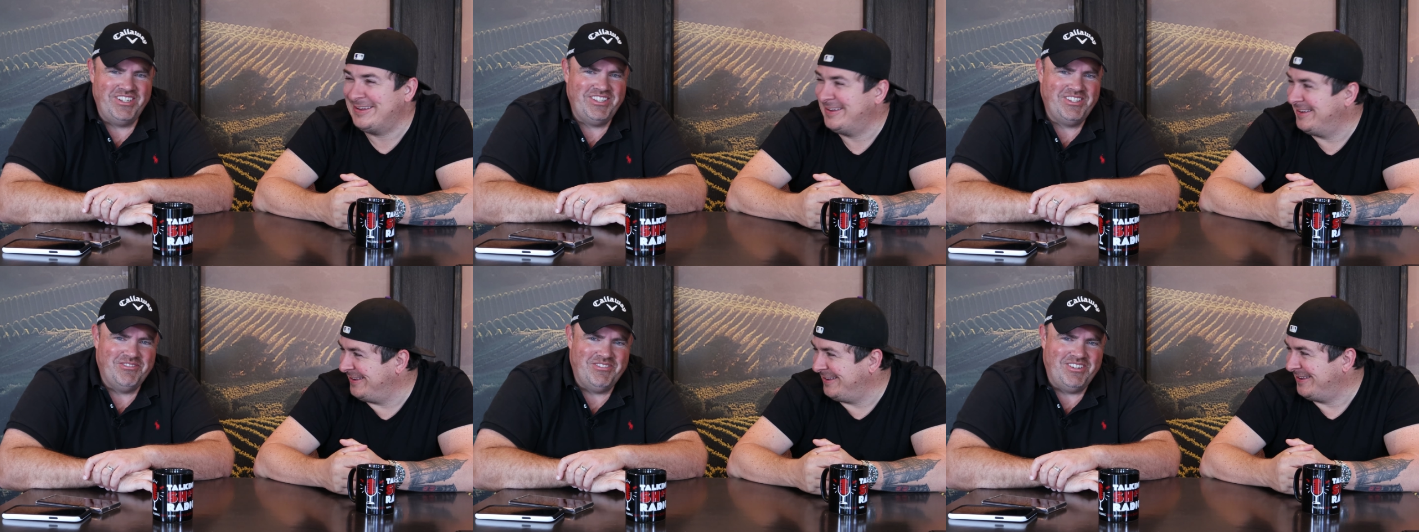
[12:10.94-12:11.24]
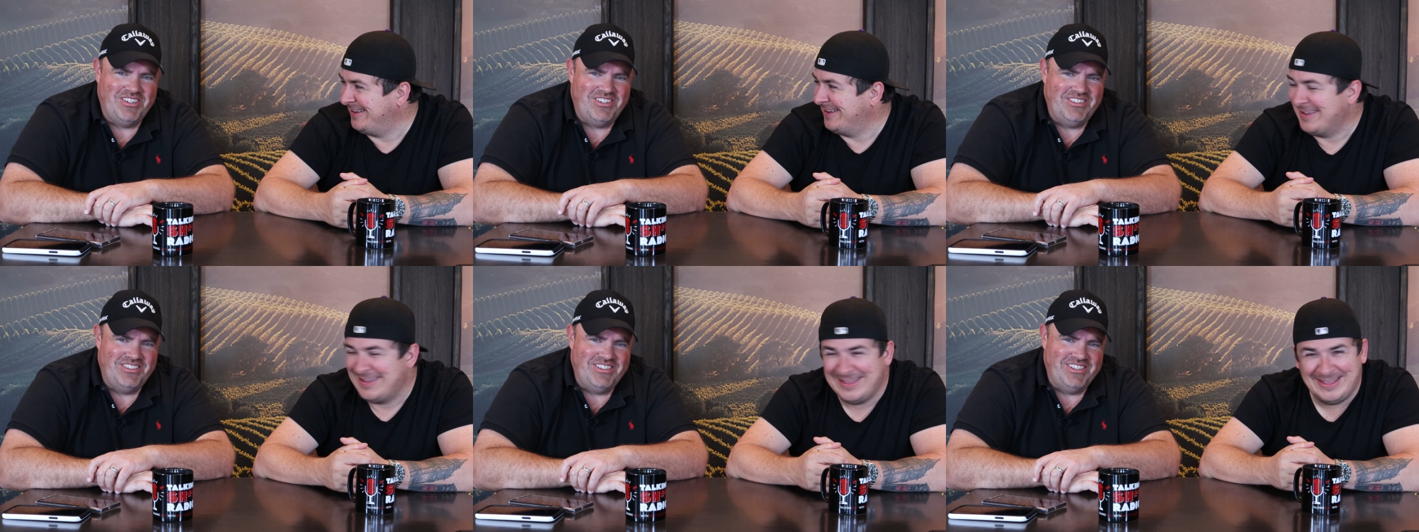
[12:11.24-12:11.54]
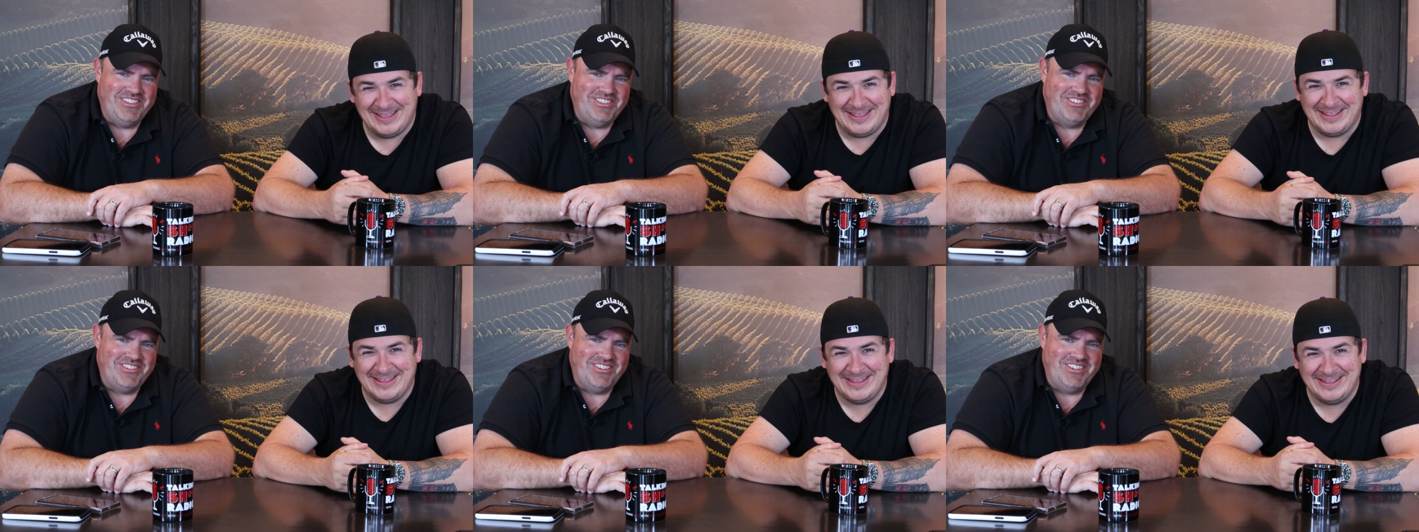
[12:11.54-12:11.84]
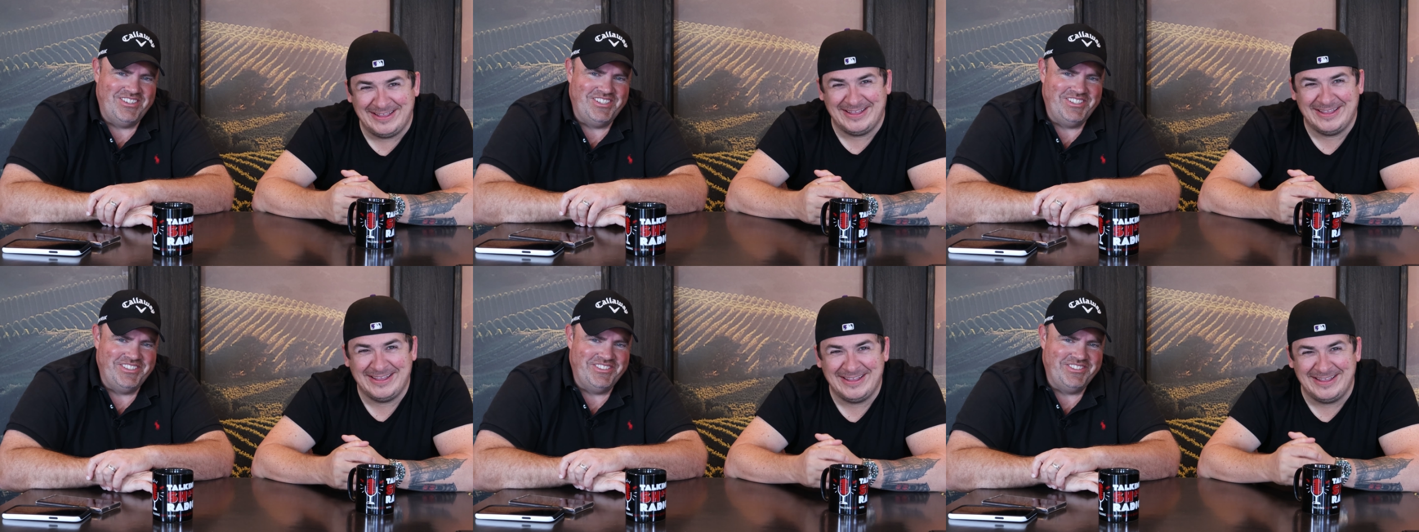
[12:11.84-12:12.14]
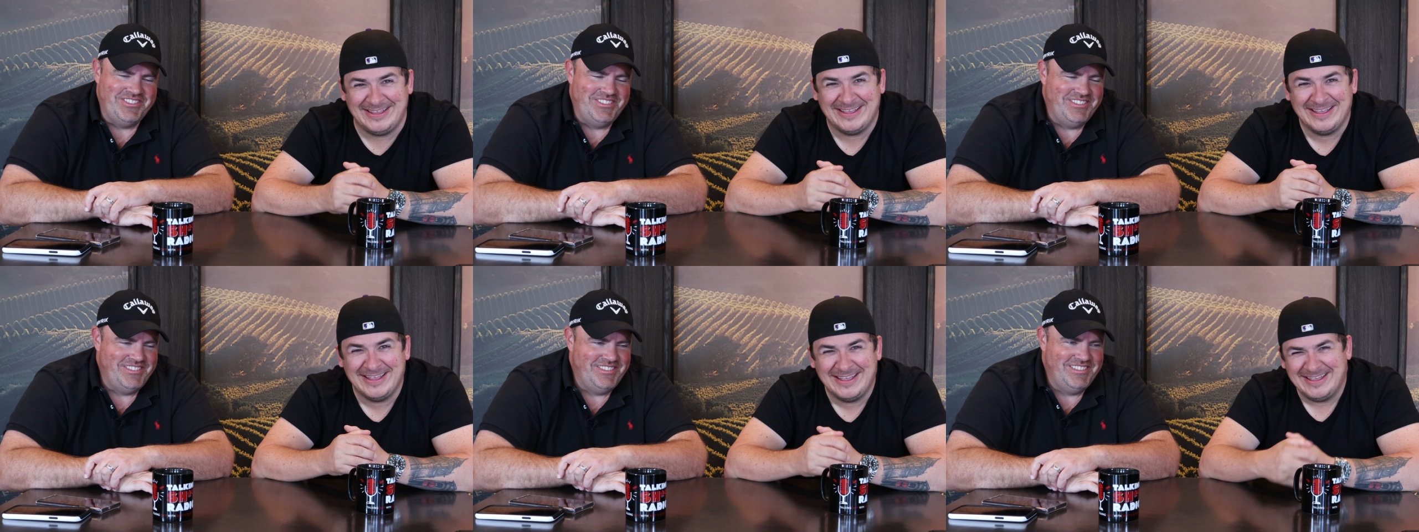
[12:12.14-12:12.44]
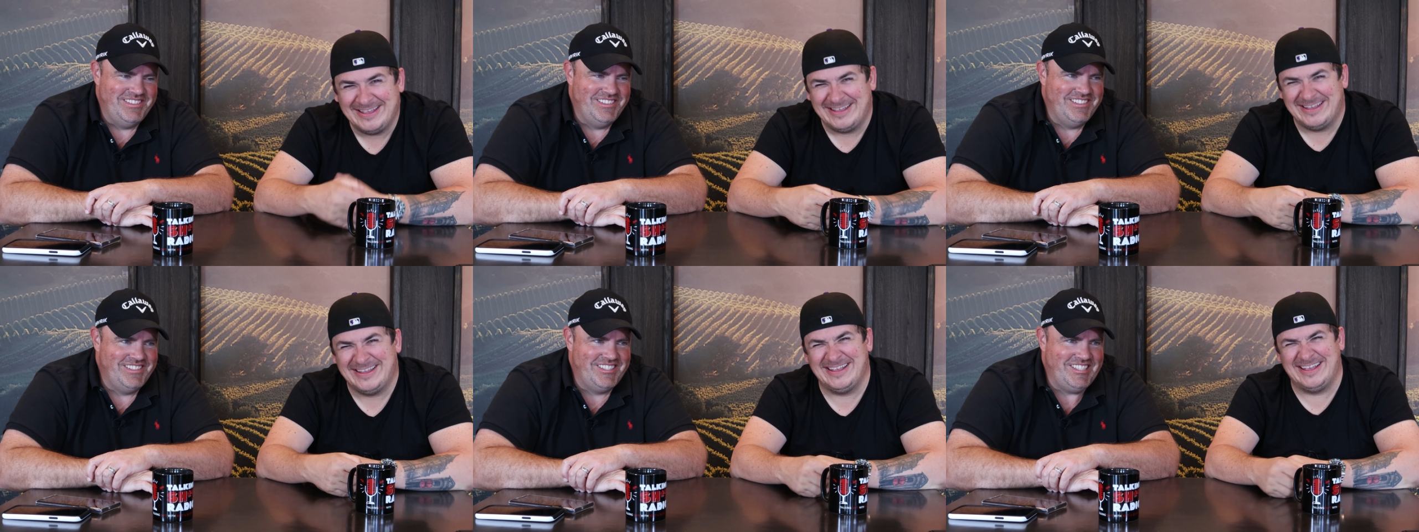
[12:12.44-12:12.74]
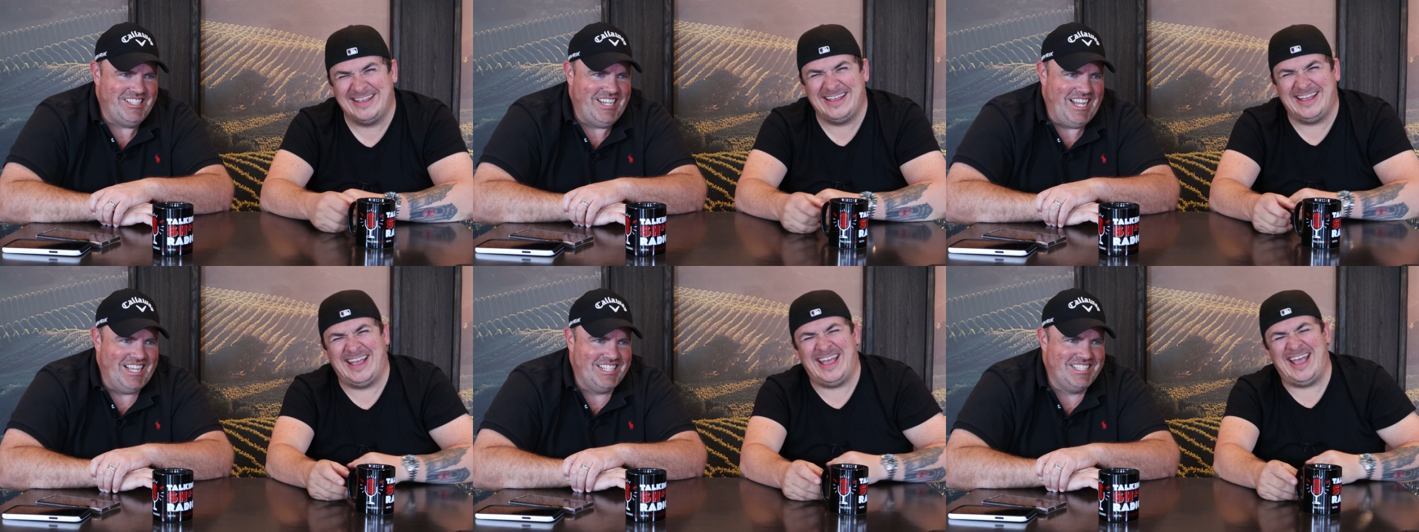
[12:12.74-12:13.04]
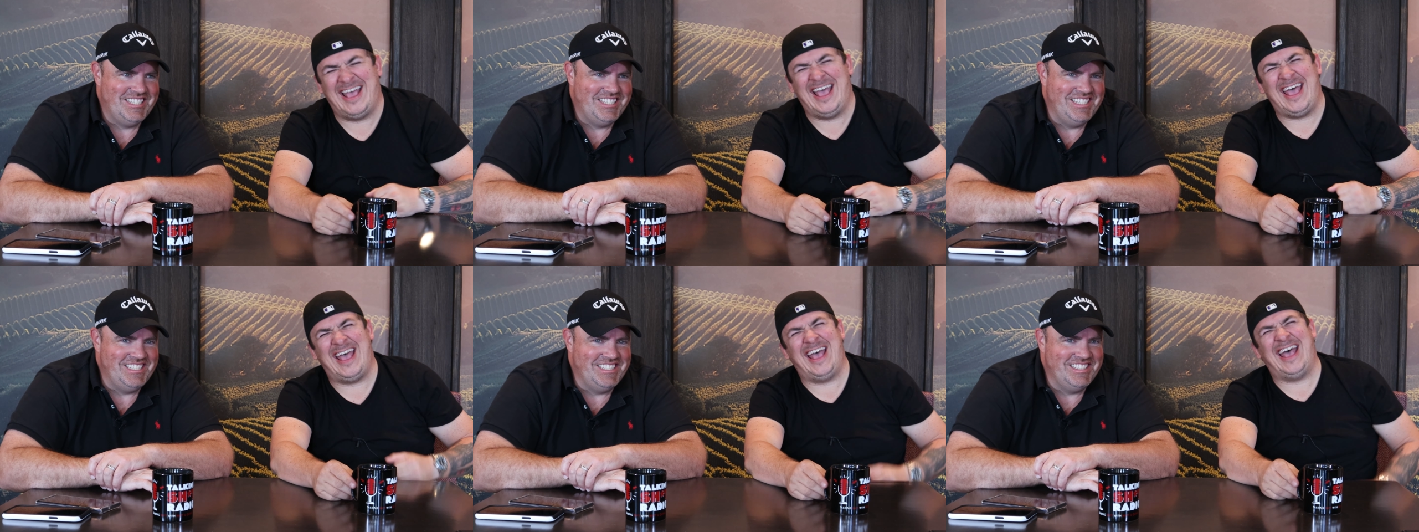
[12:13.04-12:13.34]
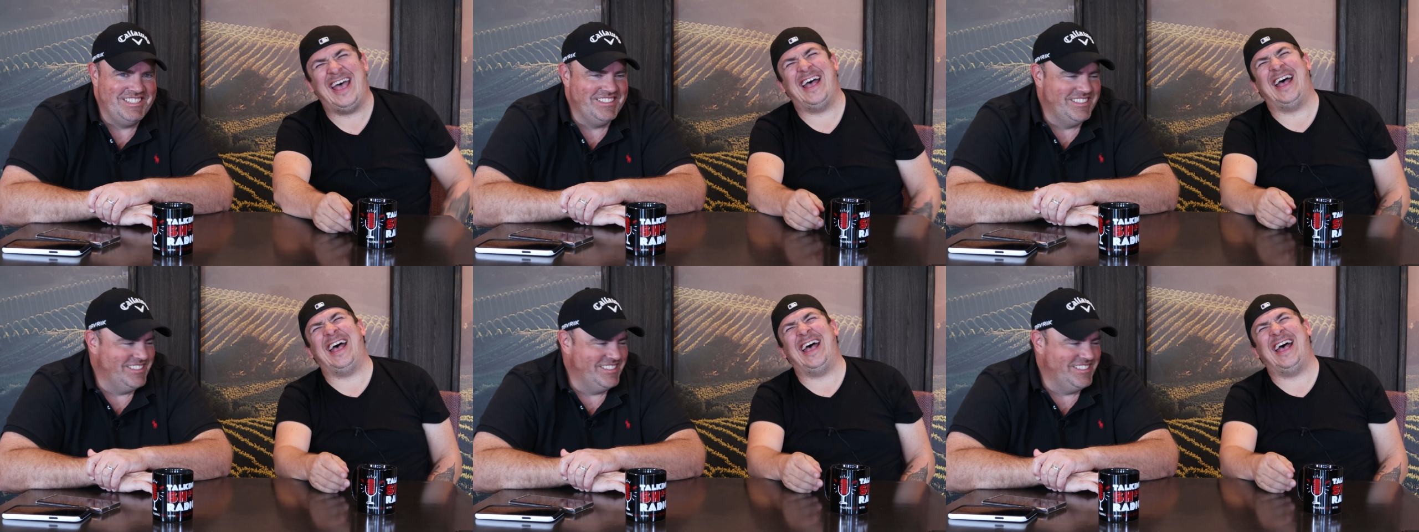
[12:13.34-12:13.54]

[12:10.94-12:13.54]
Speaker 1: drink the water in Eldorado Hills. It's nasty.